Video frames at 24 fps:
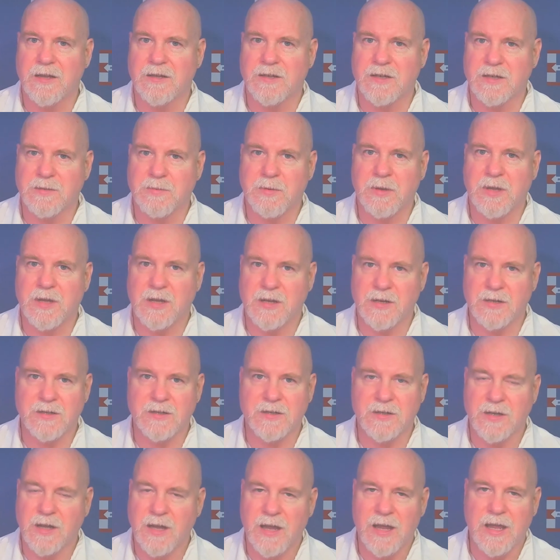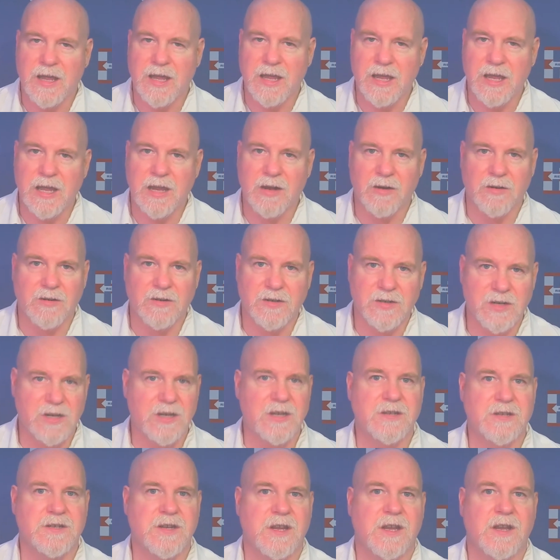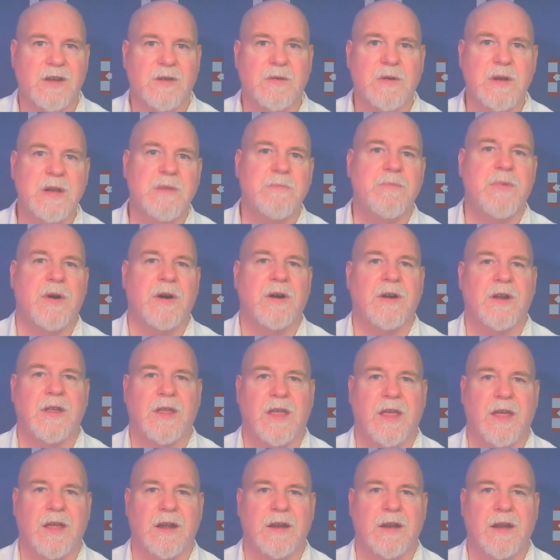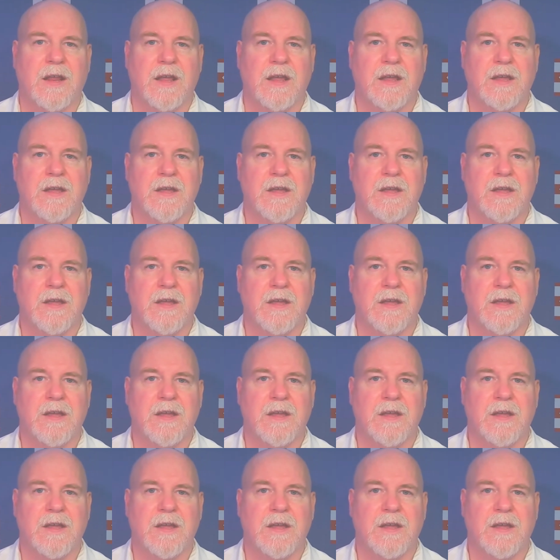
just because he or she is a Green Party candidate,